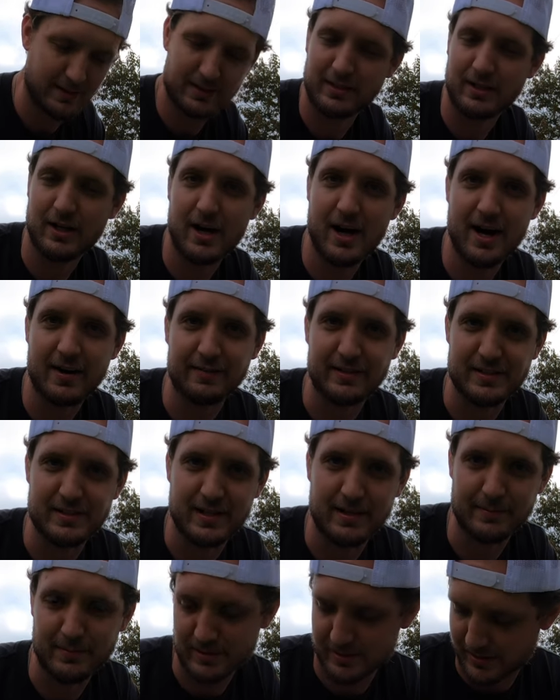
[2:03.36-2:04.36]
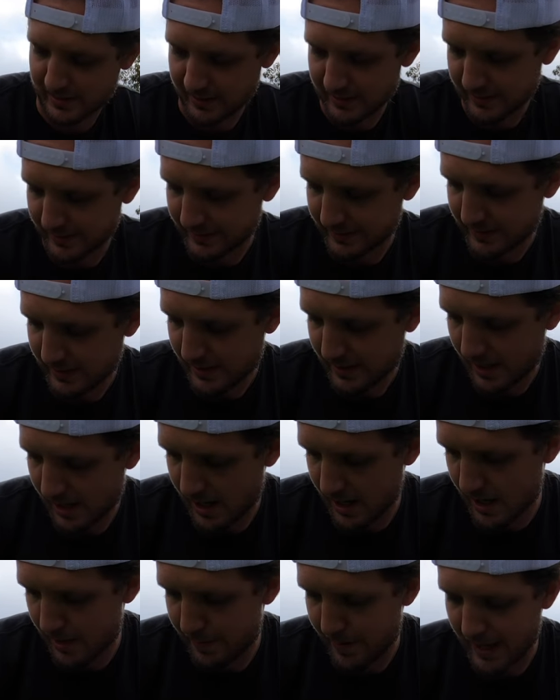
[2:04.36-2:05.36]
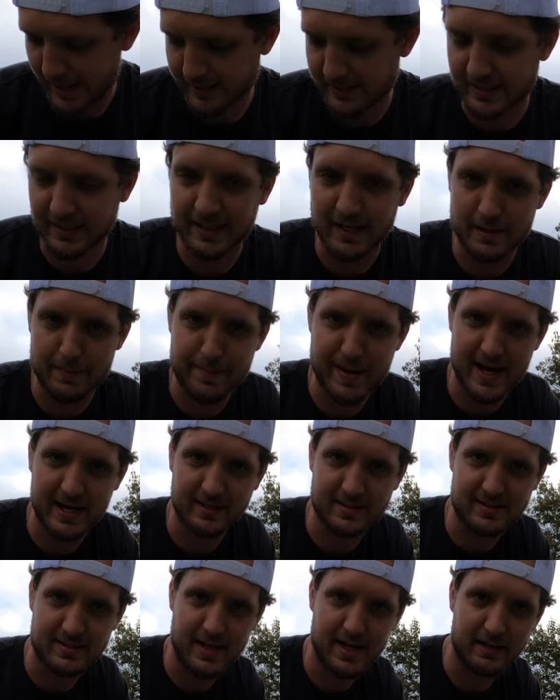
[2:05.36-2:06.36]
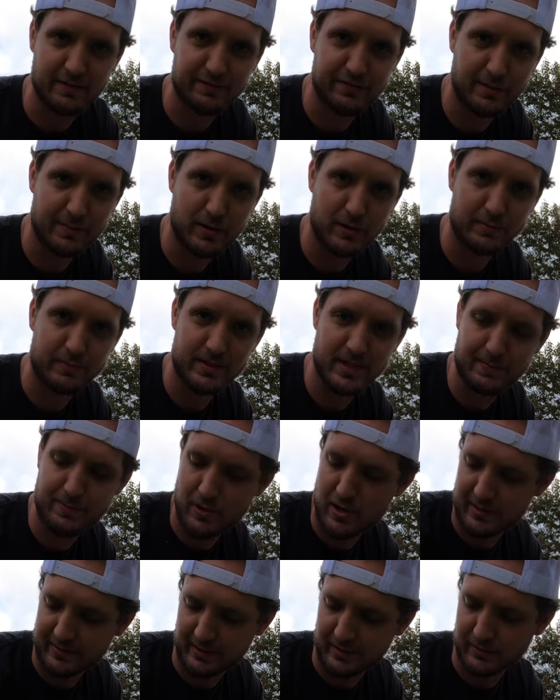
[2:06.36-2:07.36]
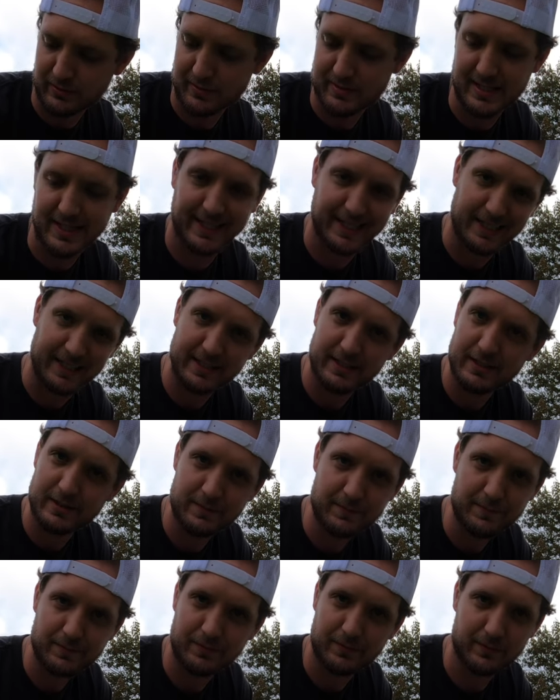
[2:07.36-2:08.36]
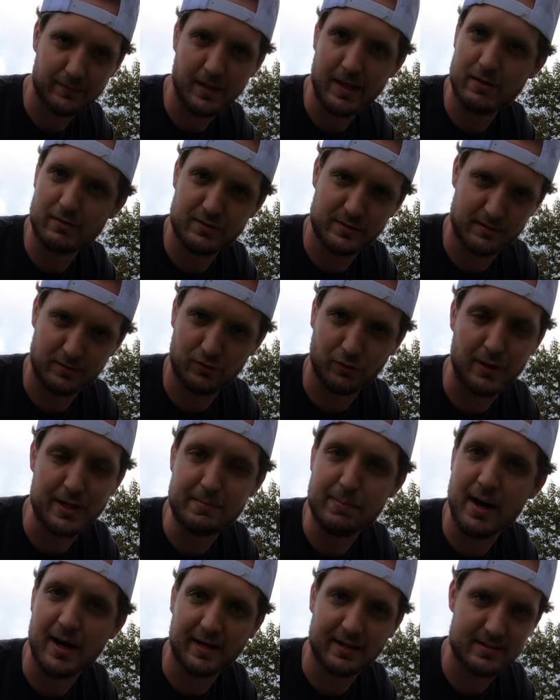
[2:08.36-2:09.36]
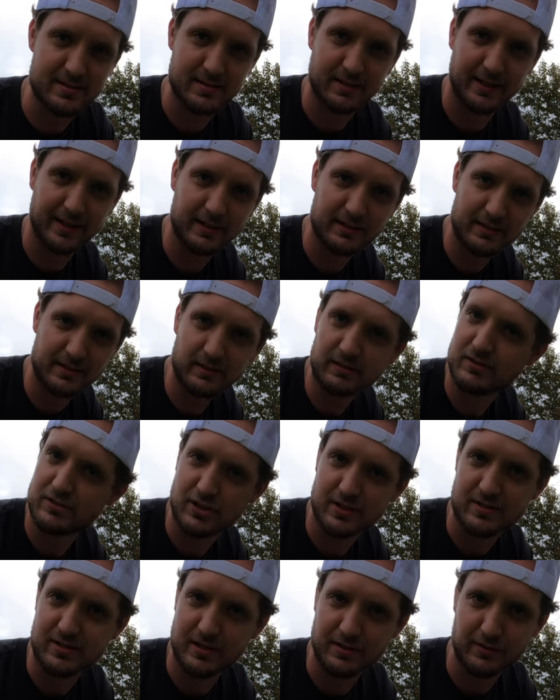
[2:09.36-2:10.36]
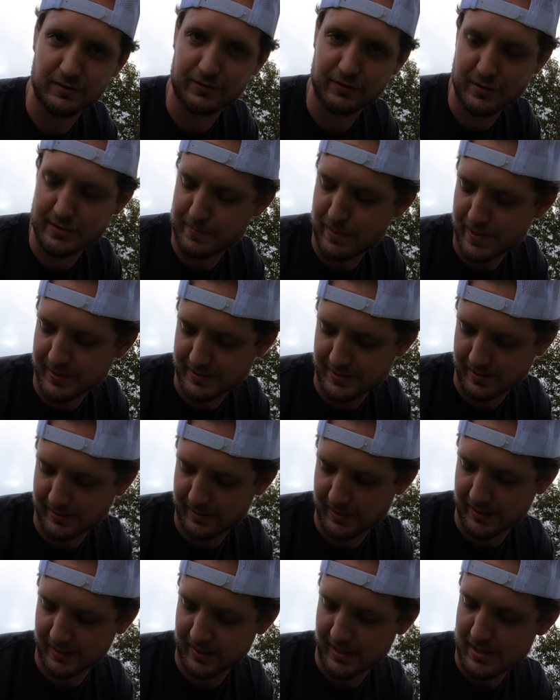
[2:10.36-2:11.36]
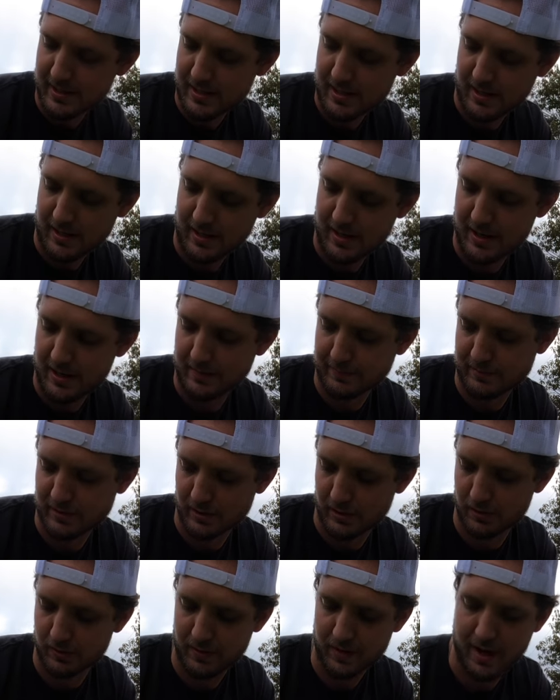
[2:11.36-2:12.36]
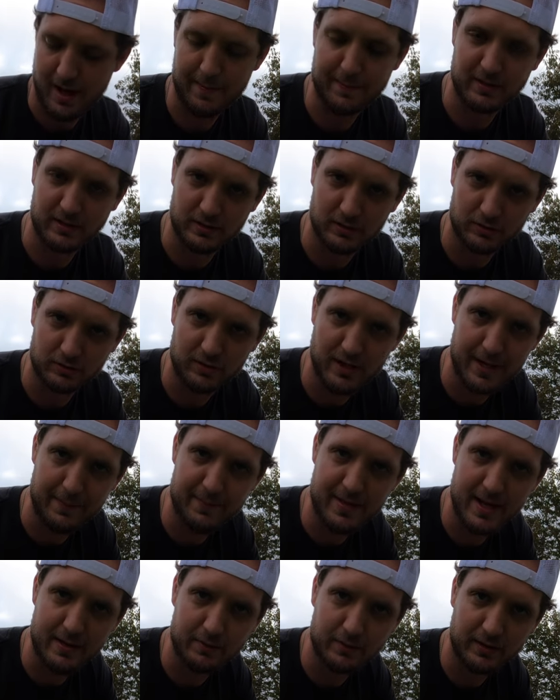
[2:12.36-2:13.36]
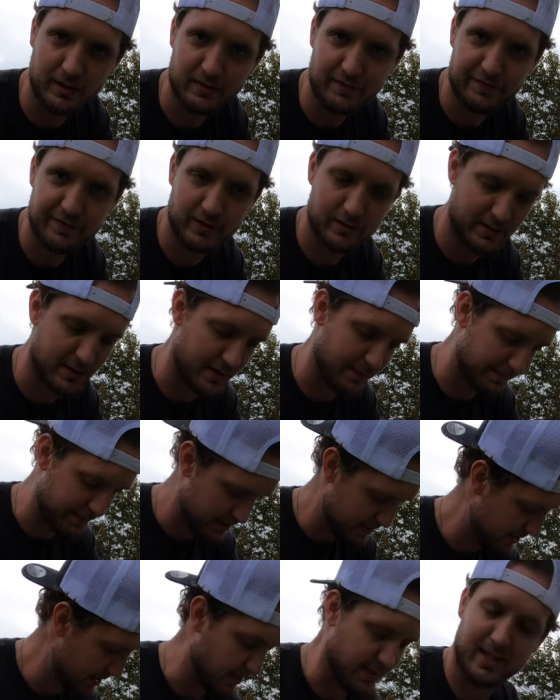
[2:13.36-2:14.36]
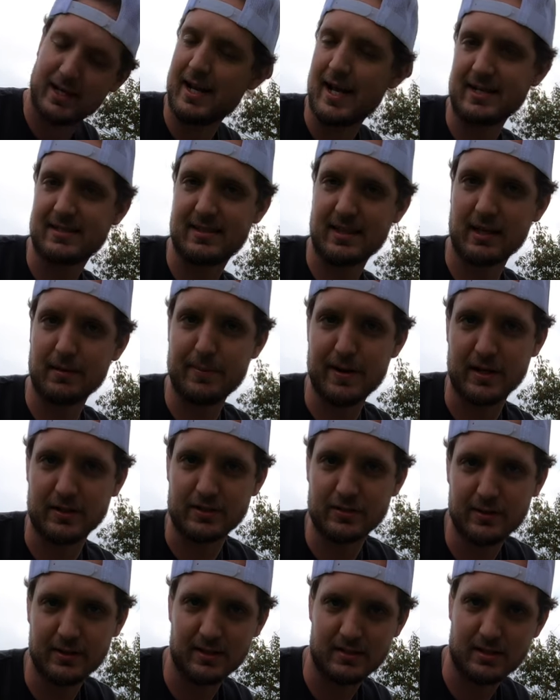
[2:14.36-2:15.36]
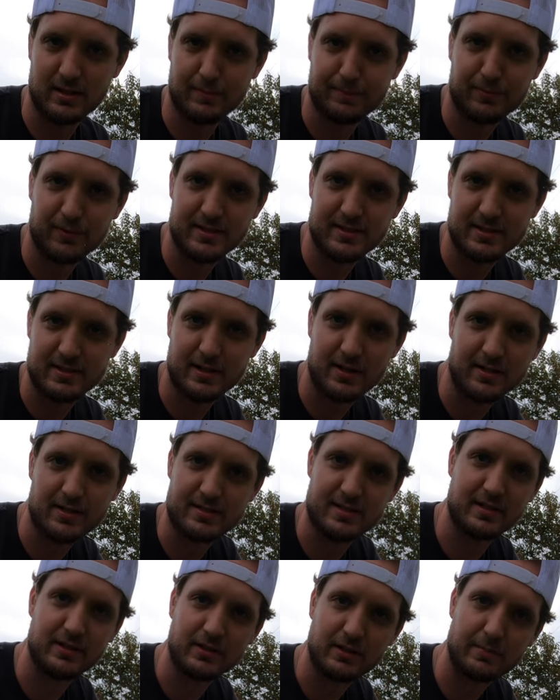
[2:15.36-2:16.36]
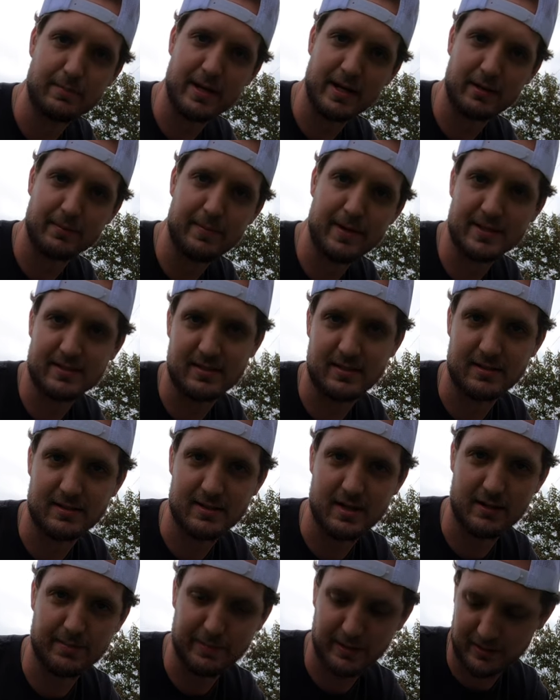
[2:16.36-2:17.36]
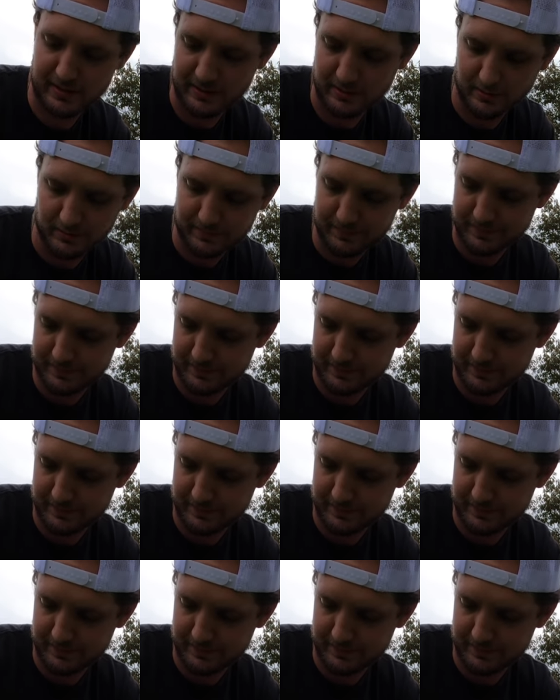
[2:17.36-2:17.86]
Now, obviously, I'm just kidding. I did get a bag of sand from Home Depot. I think it was like, it was $3, like just under $3, I think. So I'm gonna go grab that and we're gonna fill it up. The nice thing about doing this in the prison yard is that you can make a mess and it's not a big deal.